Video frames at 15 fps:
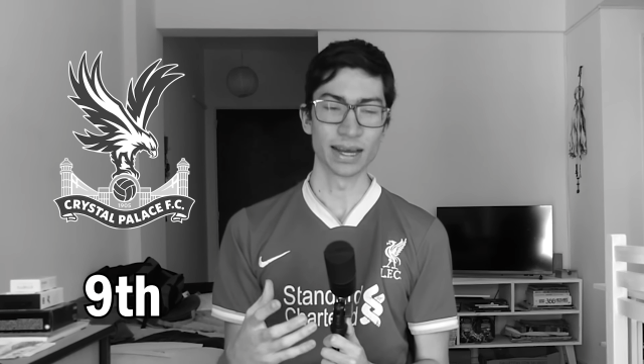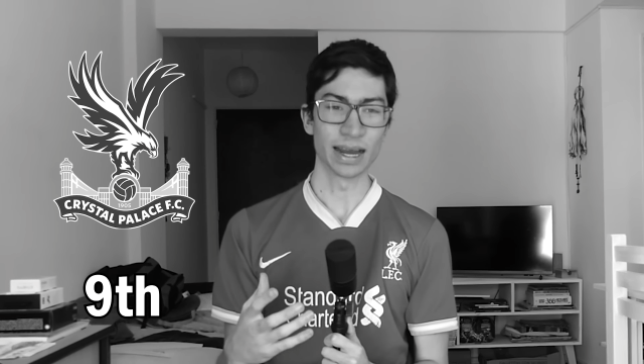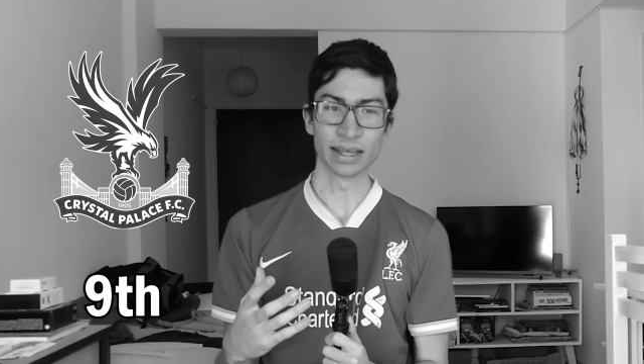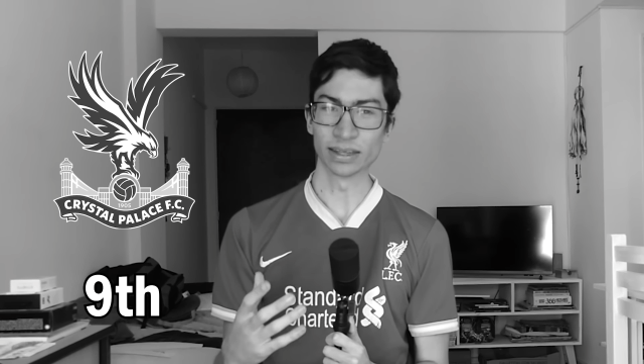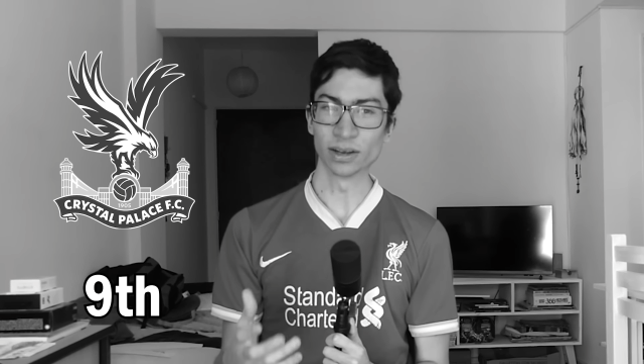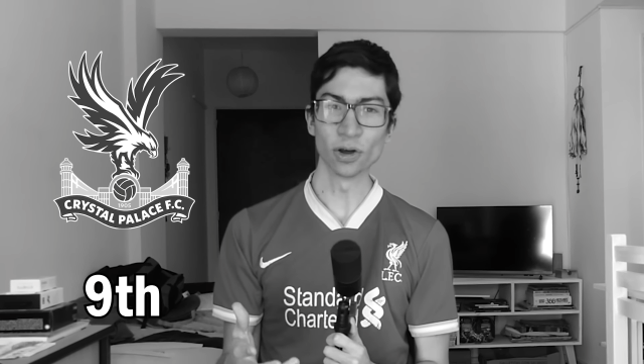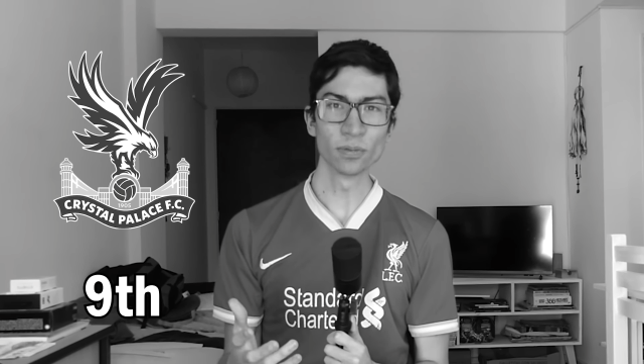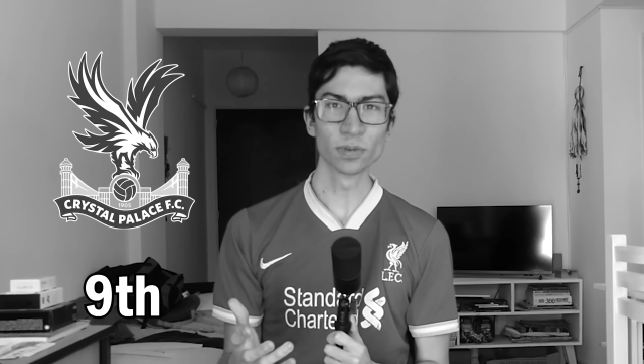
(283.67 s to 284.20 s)

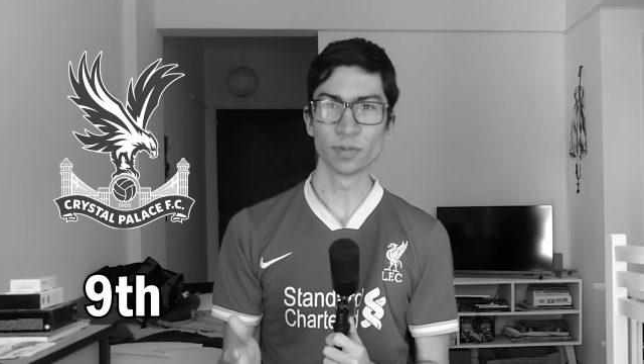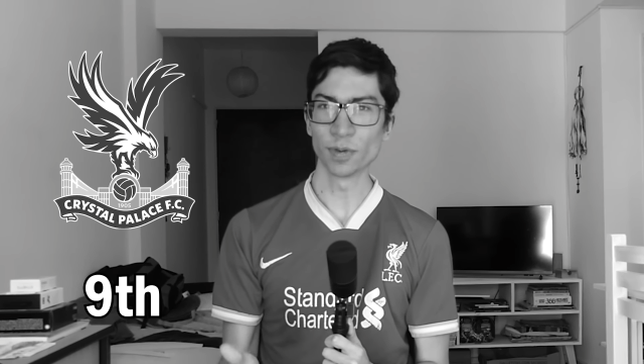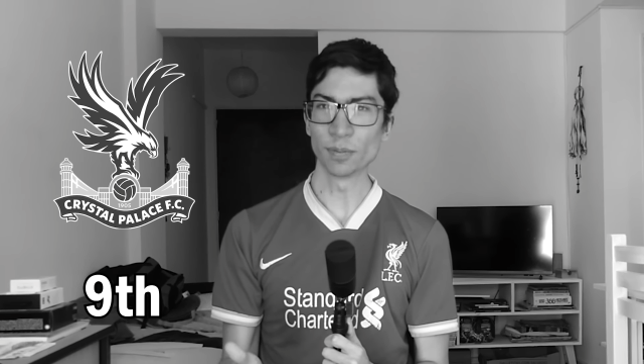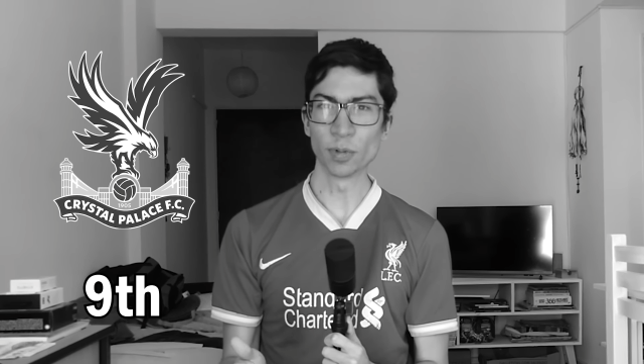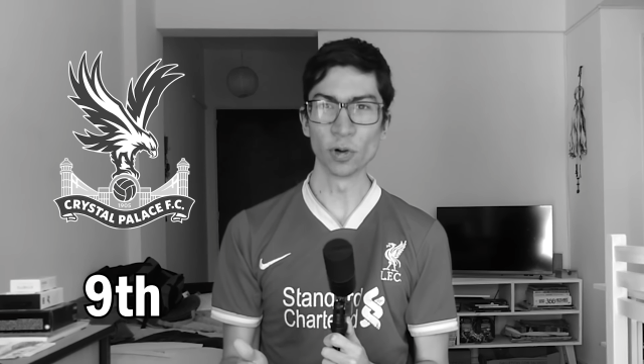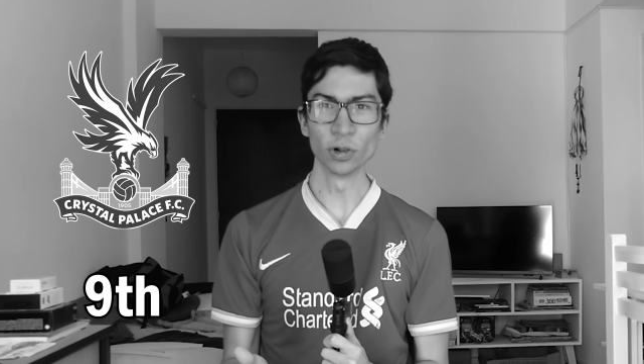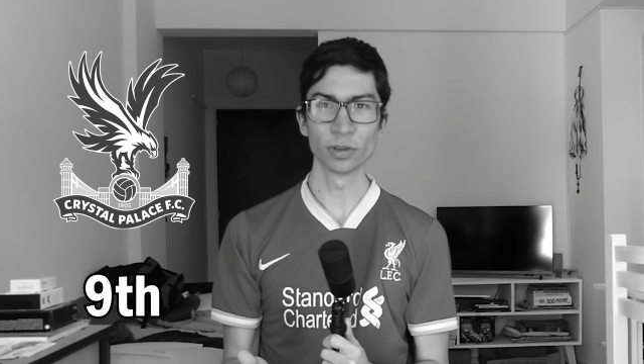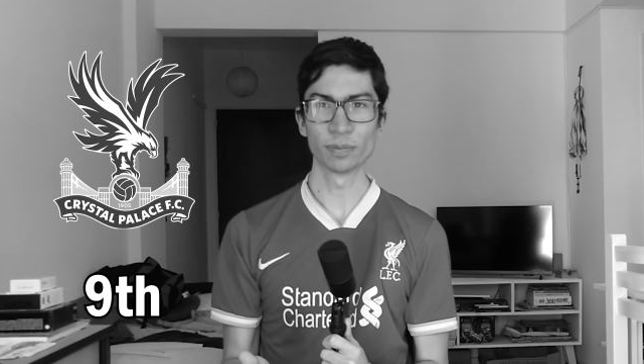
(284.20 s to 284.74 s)
I'd love to be
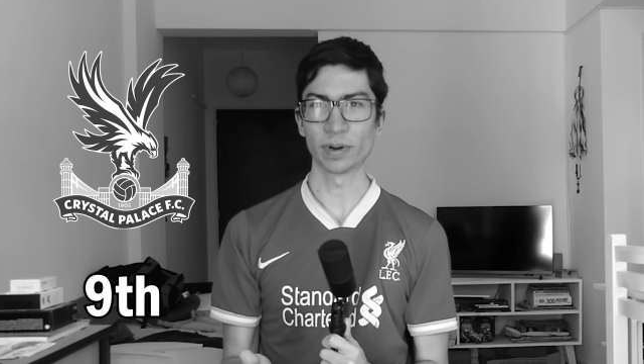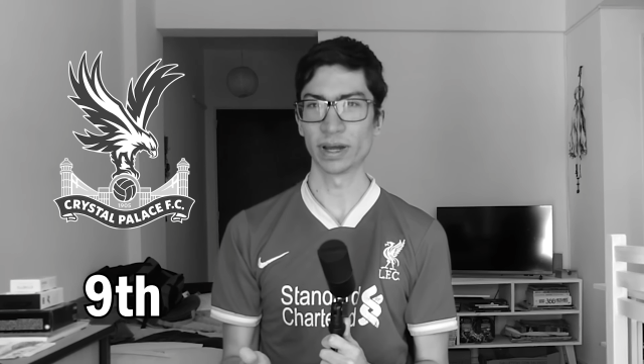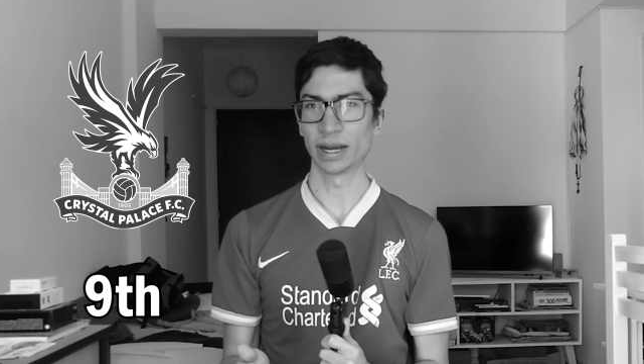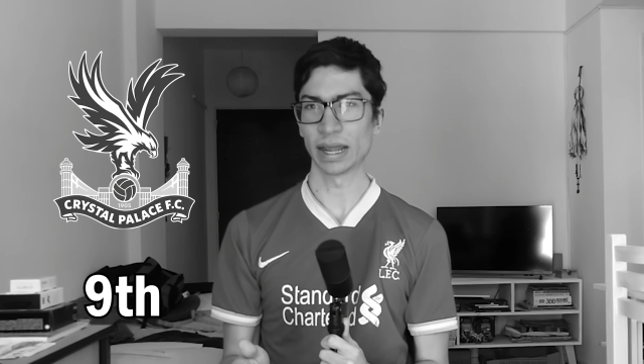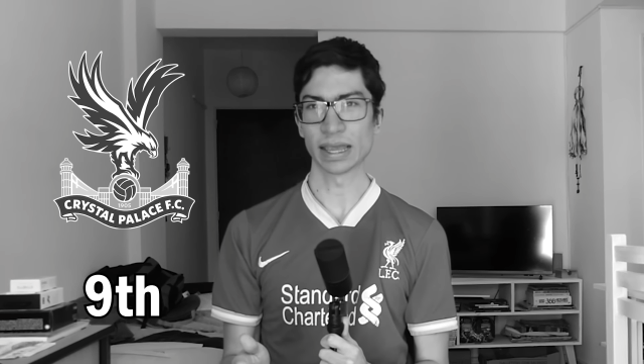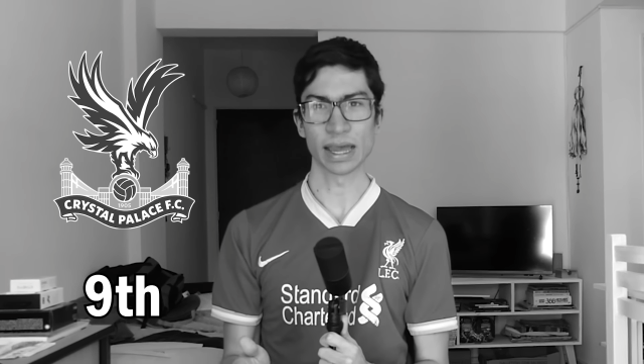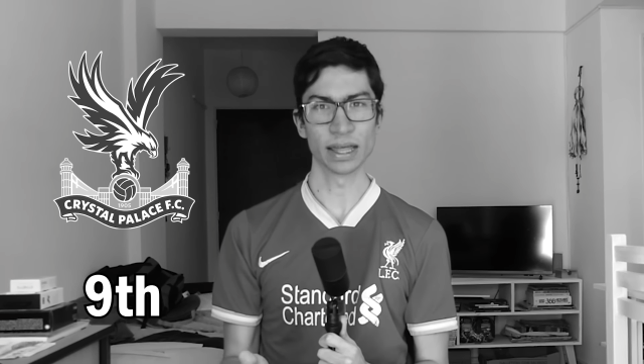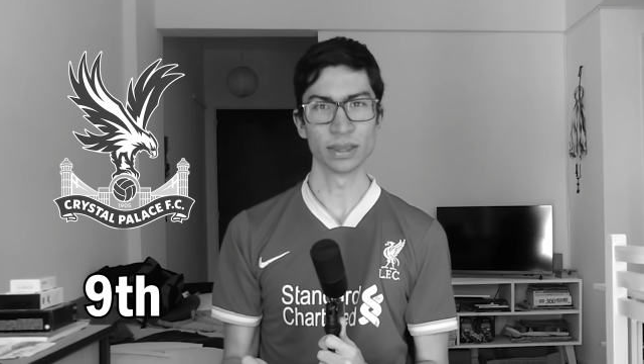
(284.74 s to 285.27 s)
bold,
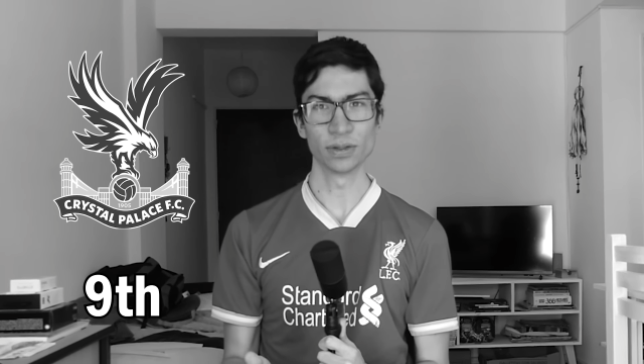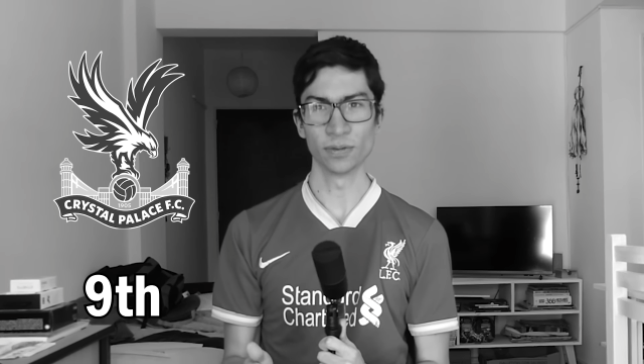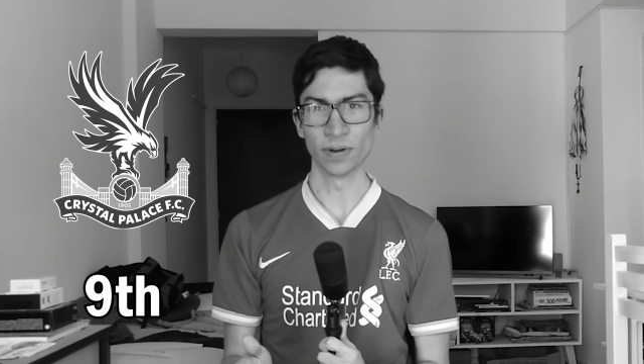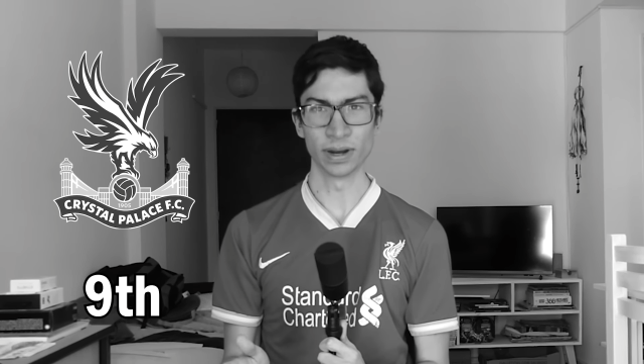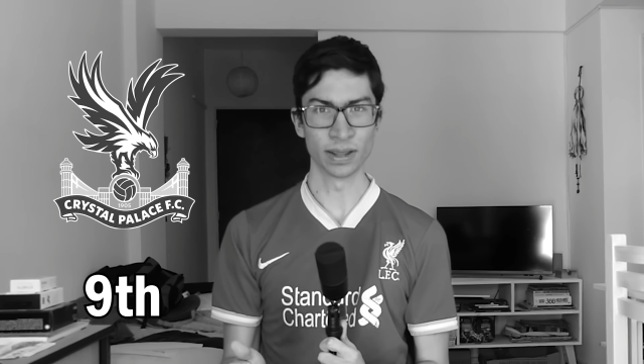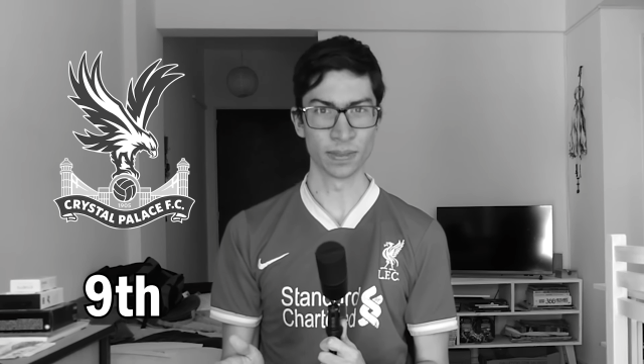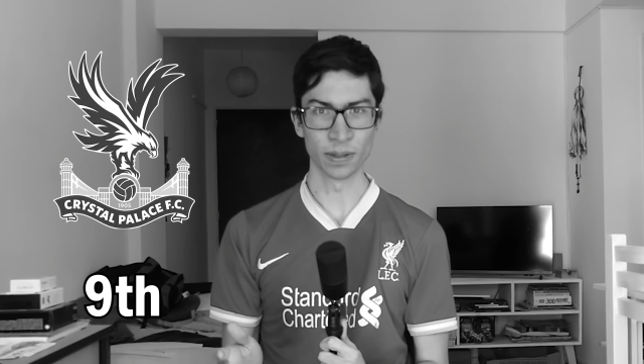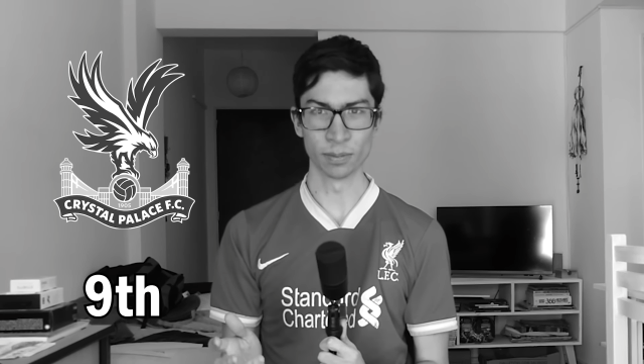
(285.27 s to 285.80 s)
but I can't do
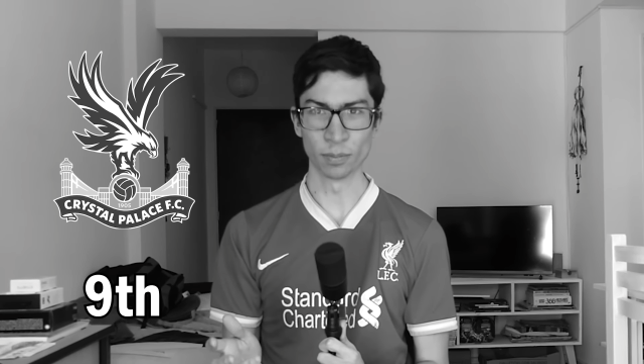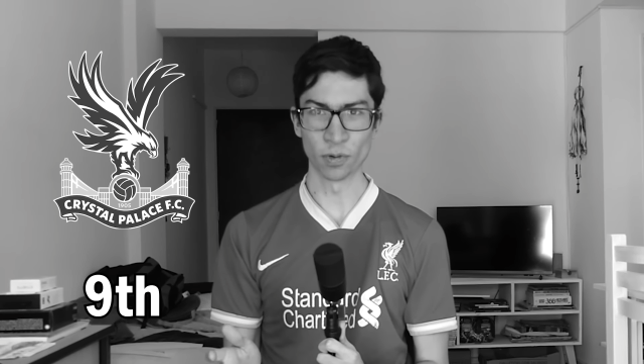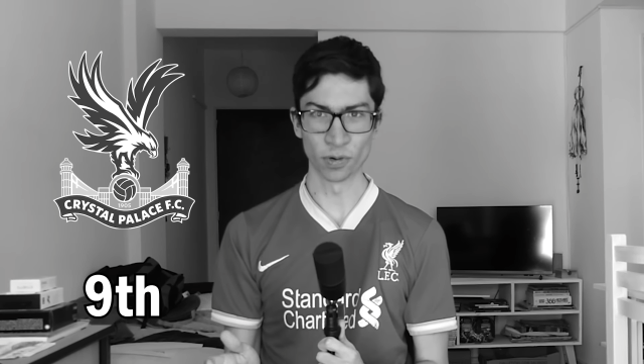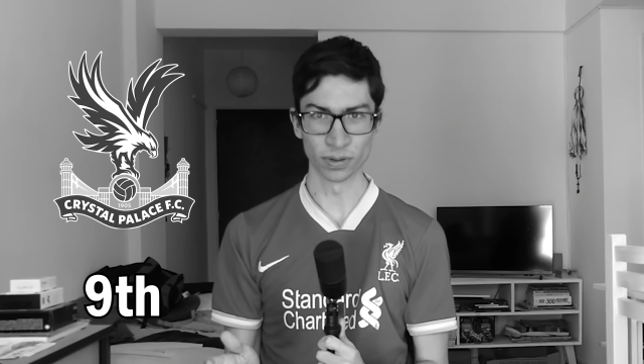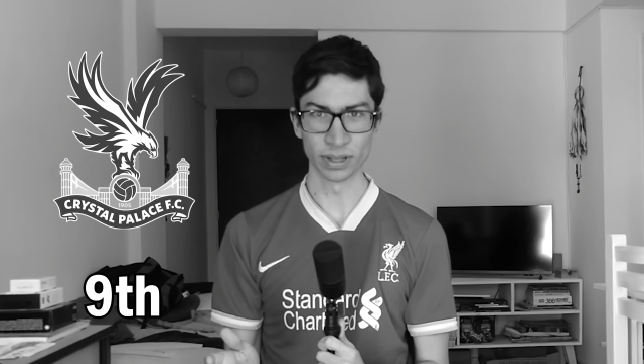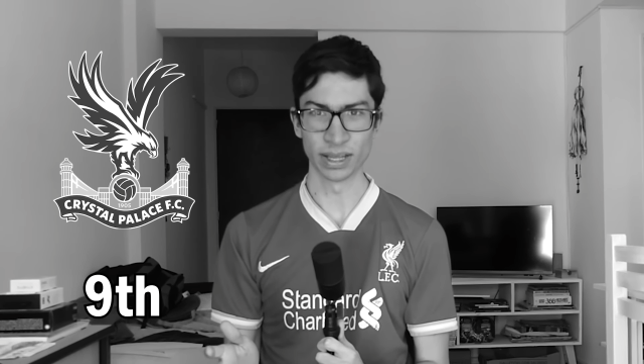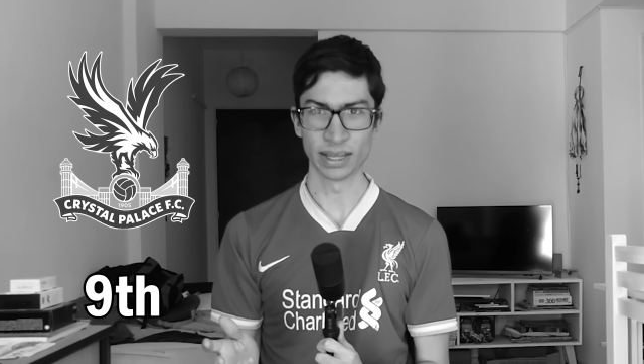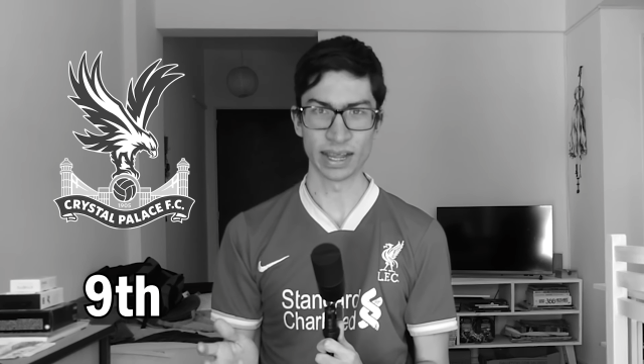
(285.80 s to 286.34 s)
anything
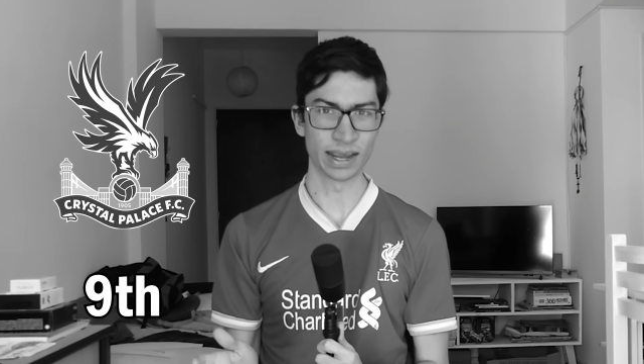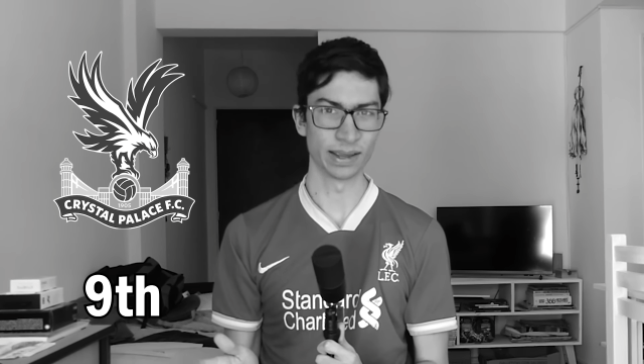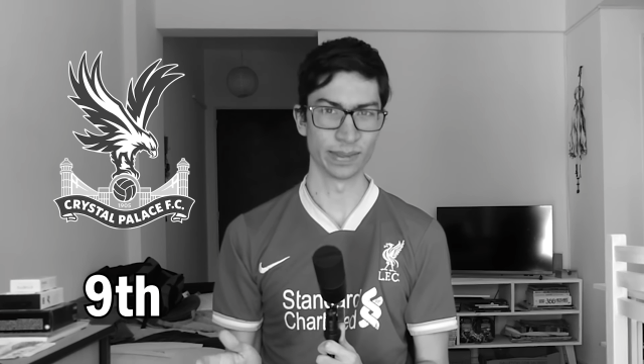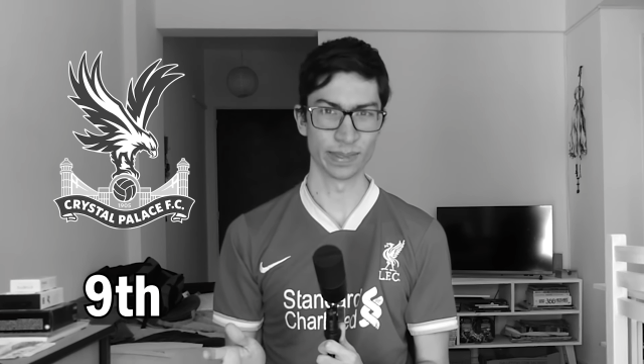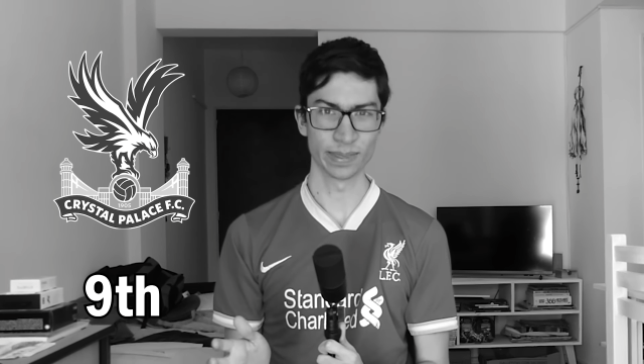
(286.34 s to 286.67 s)
more than 9th.